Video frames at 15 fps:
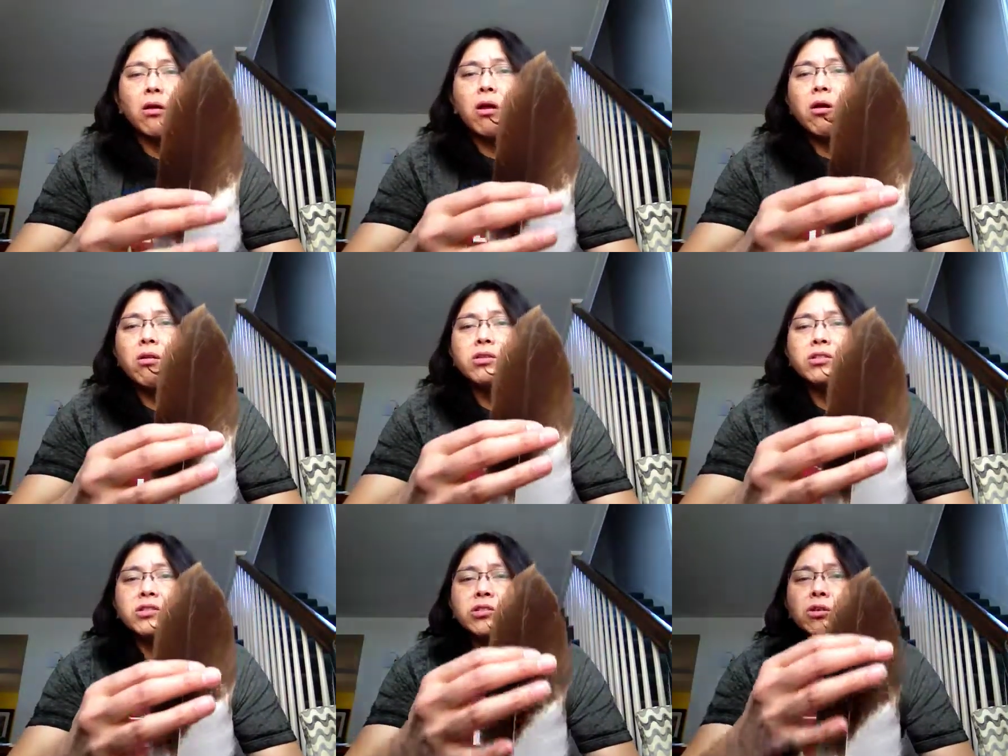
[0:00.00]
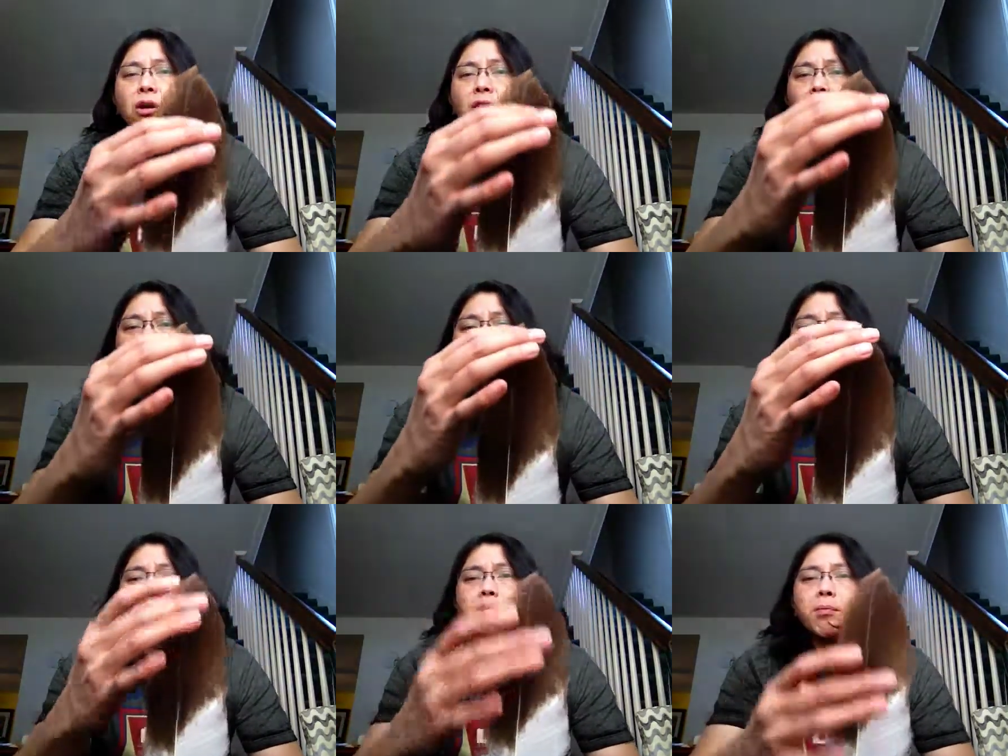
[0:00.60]
All this
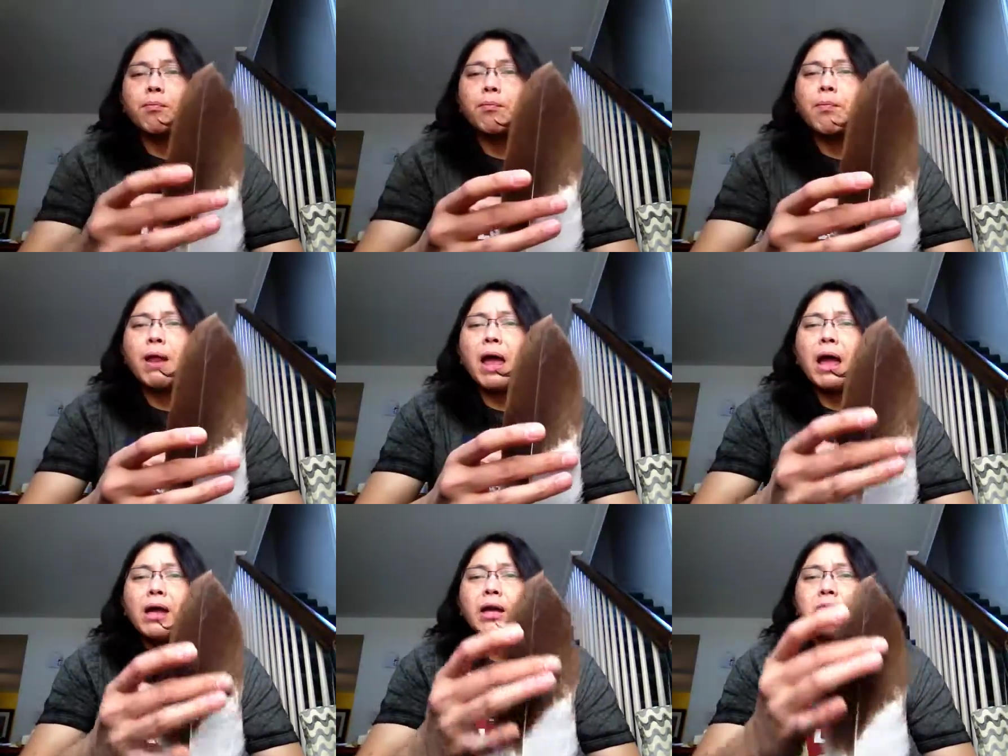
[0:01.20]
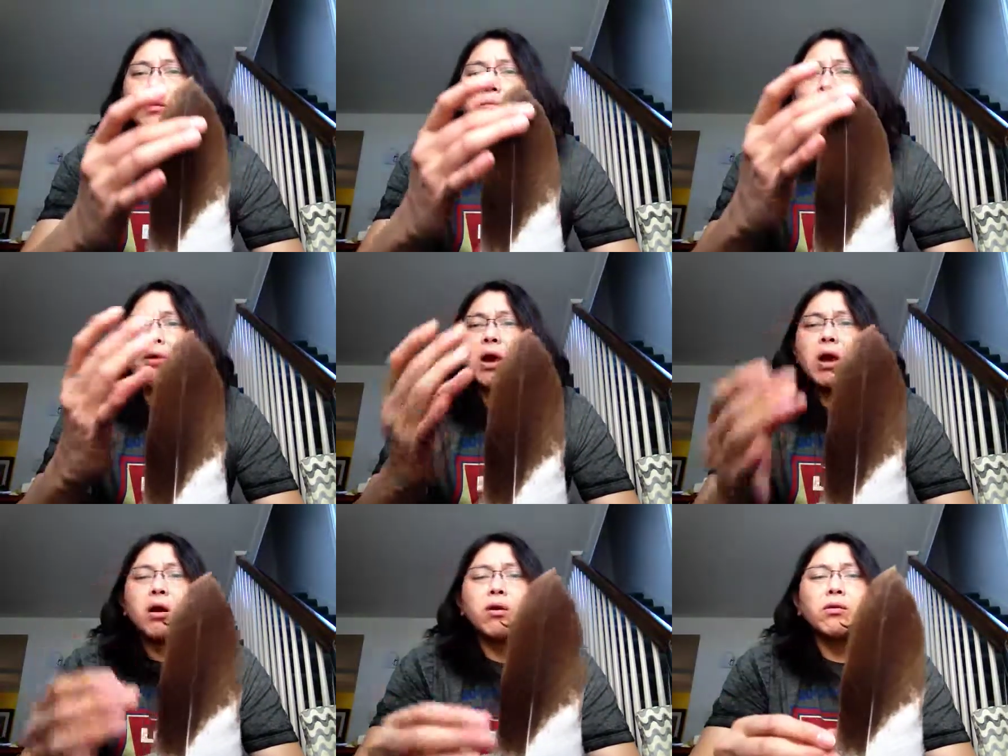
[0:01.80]
dark, the black and the
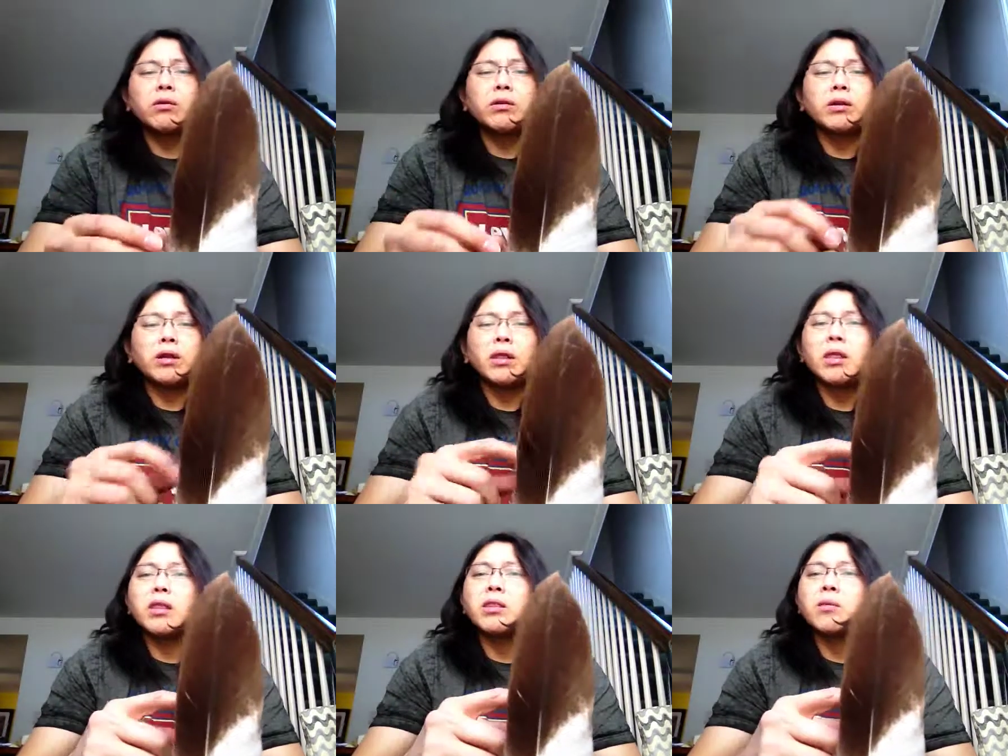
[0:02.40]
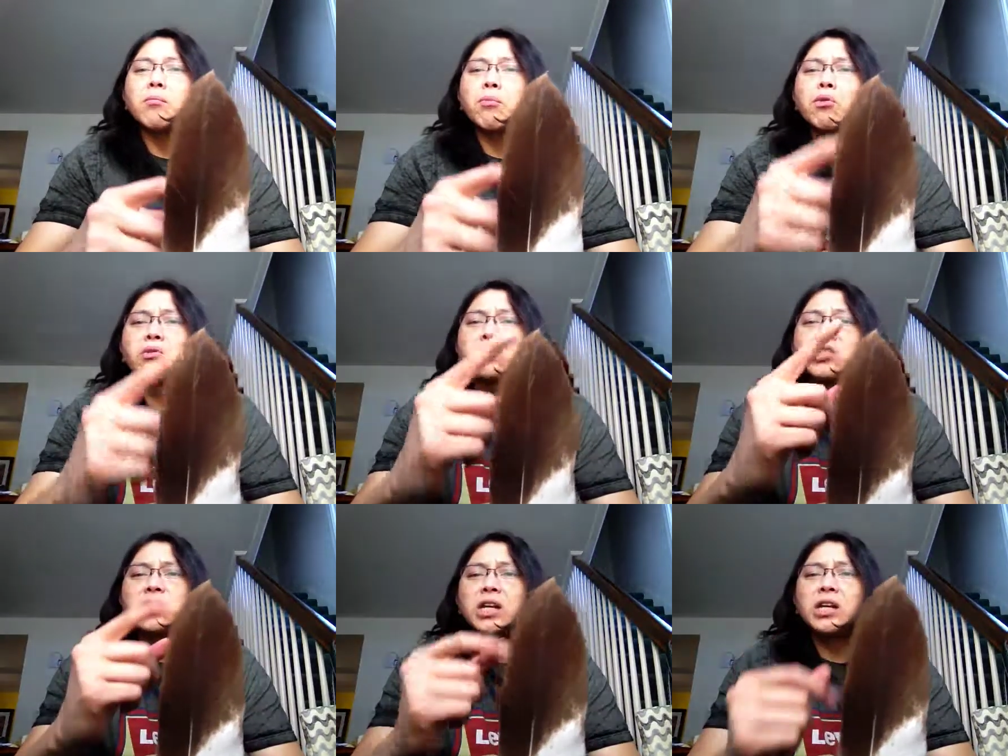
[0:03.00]
brown and the
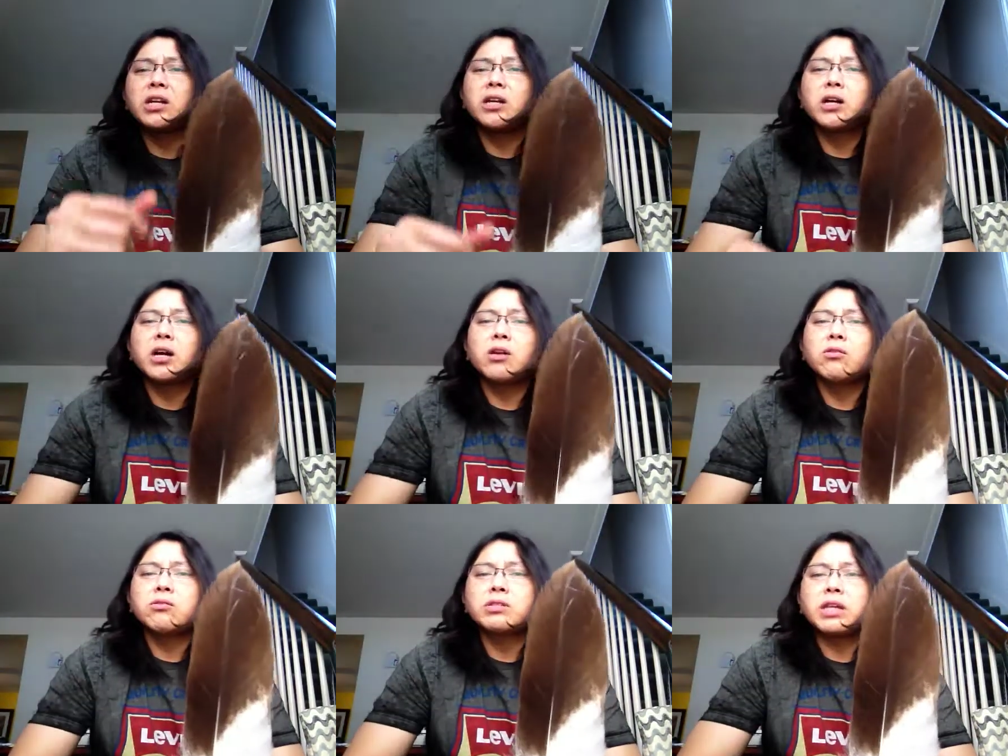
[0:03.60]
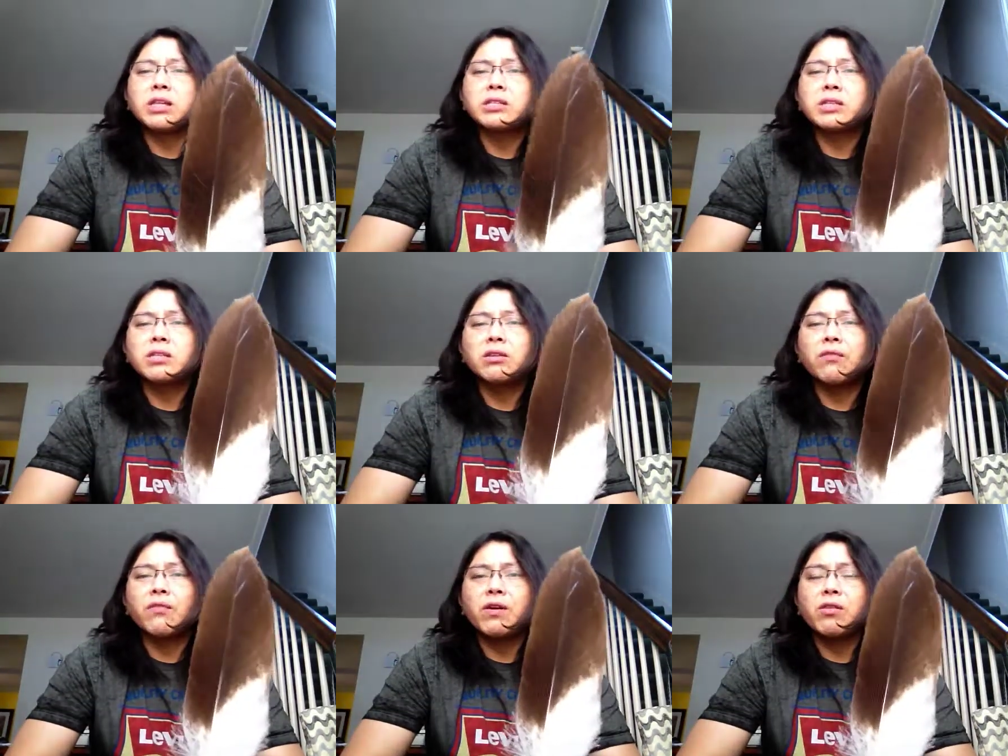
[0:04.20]
burnt sienna colors that's
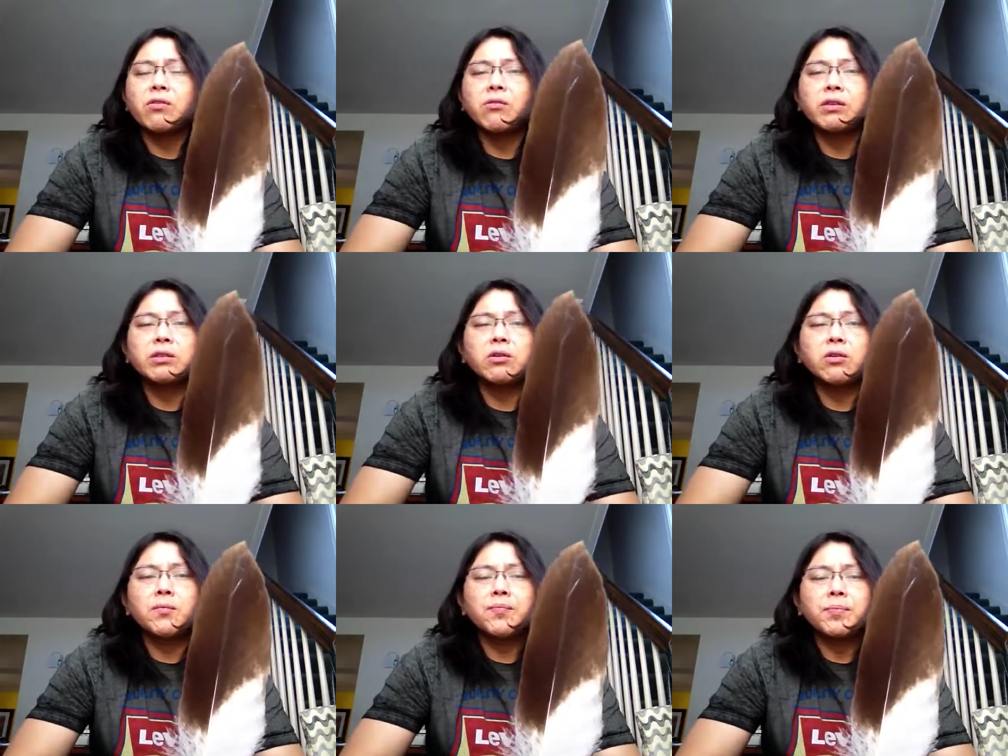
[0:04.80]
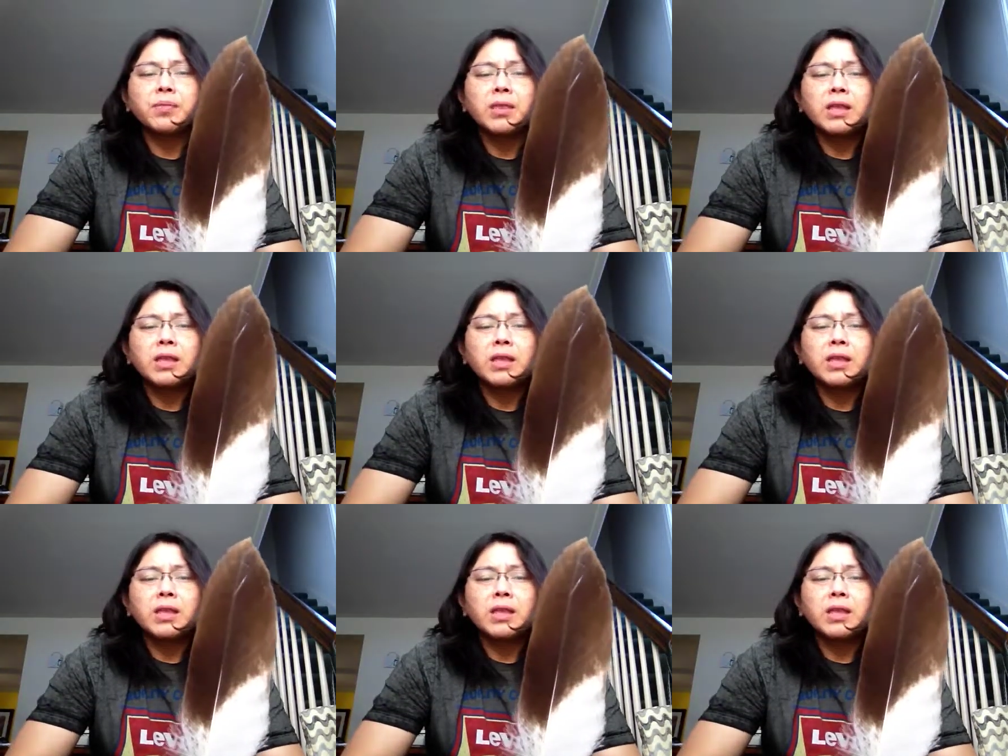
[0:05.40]
in the feather right there,